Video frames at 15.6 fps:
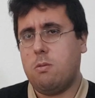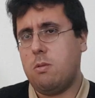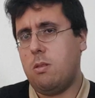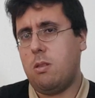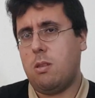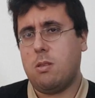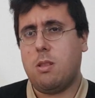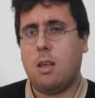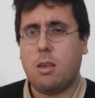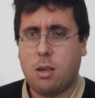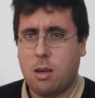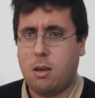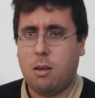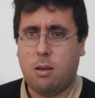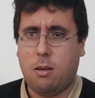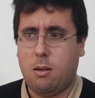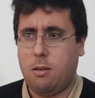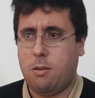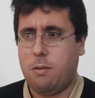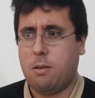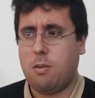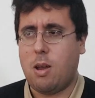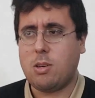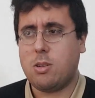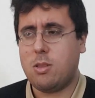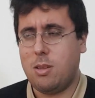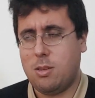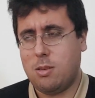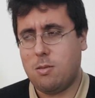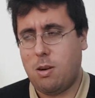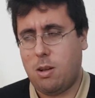It is like a crash
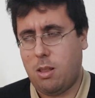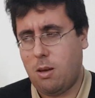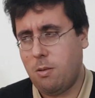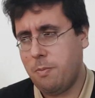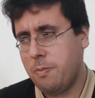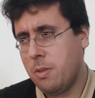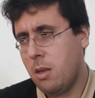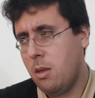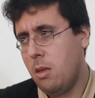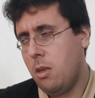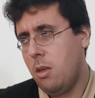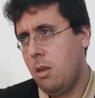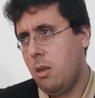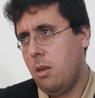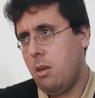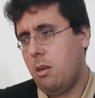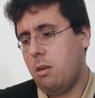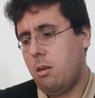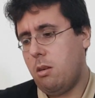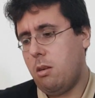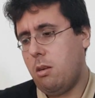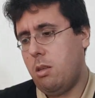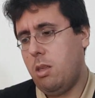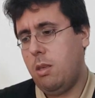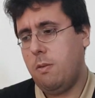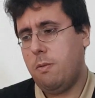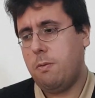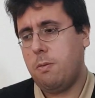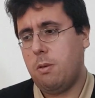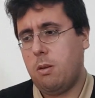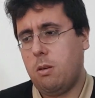test right now.
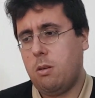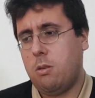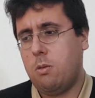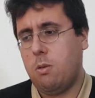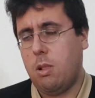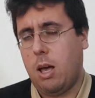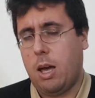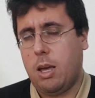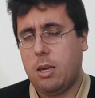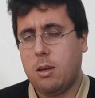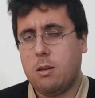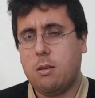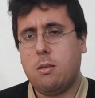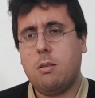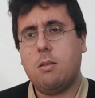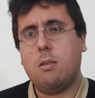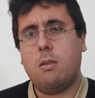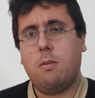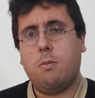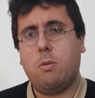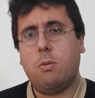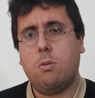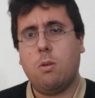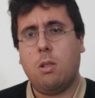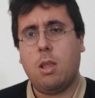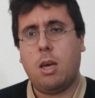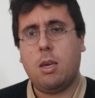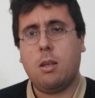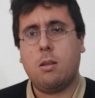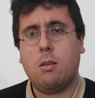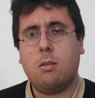If you like it, if you don't
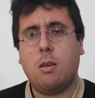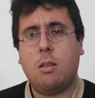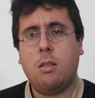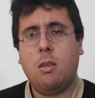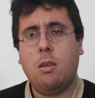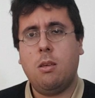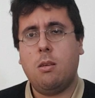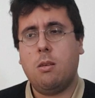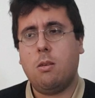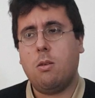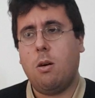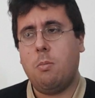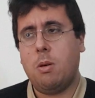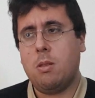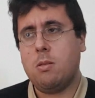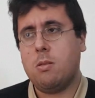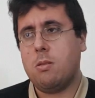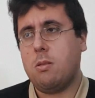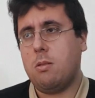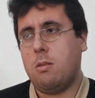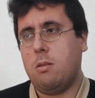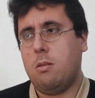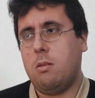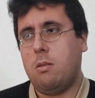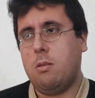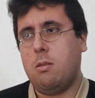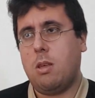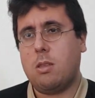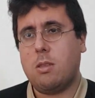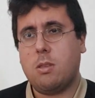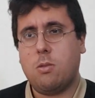like it, any comments,
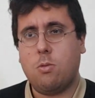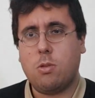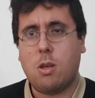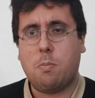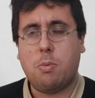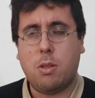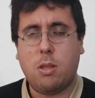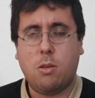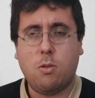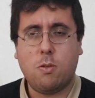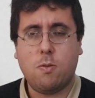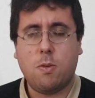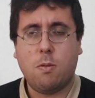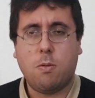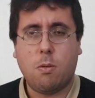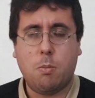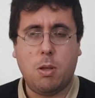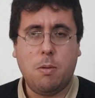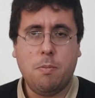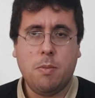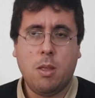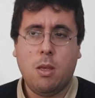those are pretty useful for me.